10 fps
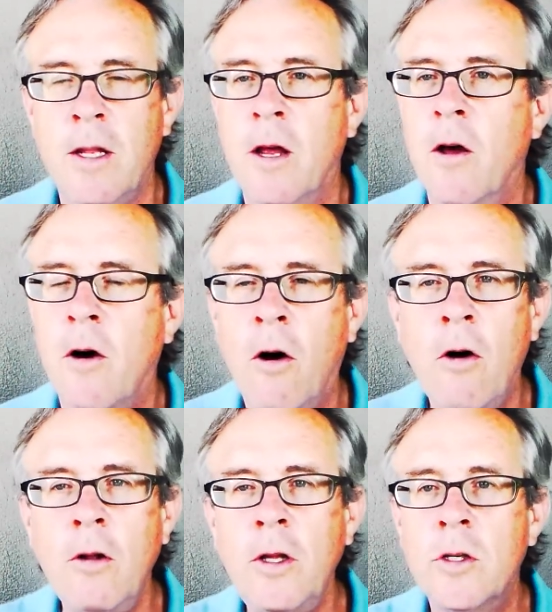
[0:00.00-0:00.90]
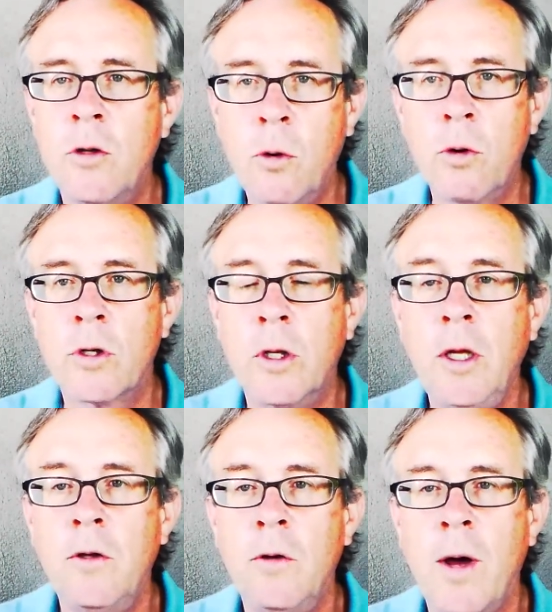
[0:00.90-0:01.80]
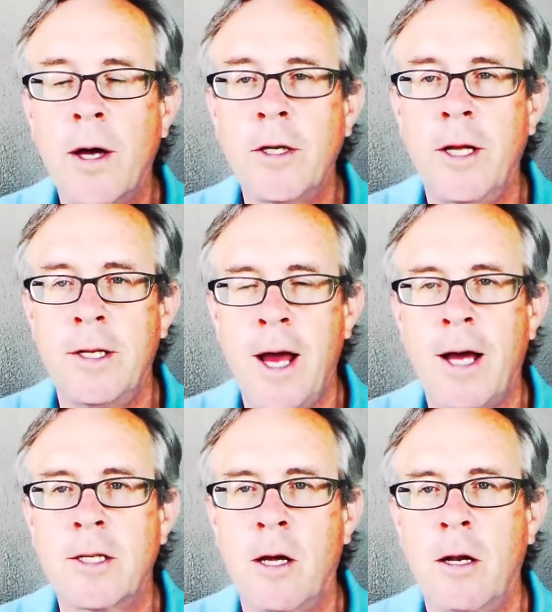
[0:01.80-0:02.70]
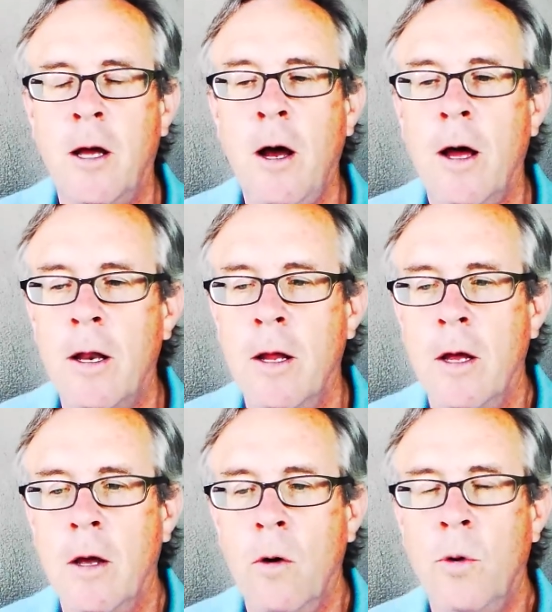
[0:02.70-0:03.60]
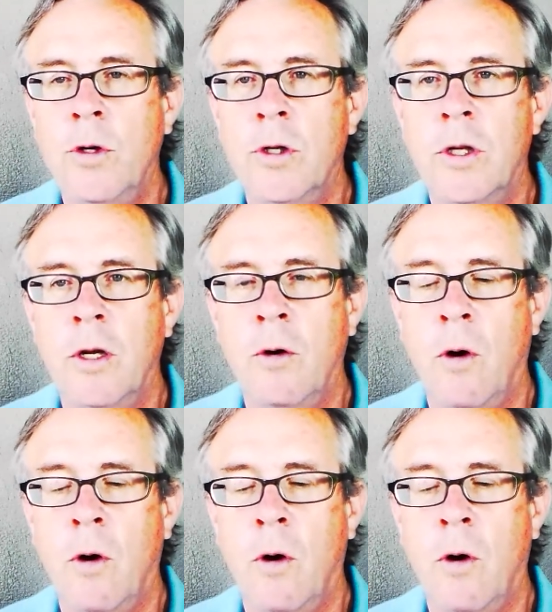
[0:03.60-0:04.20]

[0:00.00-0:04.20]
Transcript: That all these doors lead to actually attacks on God, which is,